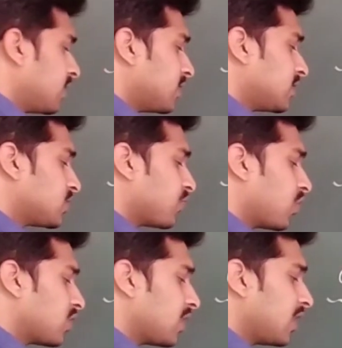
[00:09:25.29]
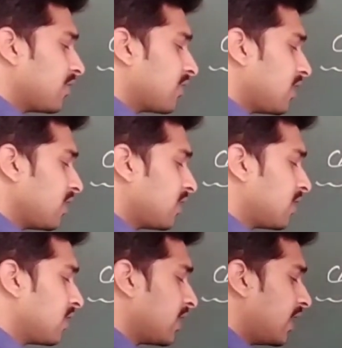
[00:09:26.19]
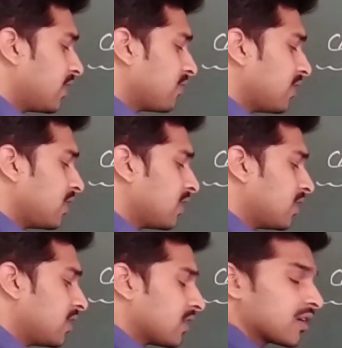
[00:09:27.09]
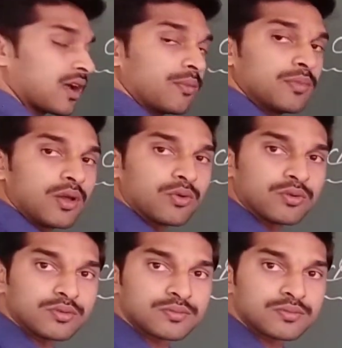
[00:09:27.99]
This water level, it will come down.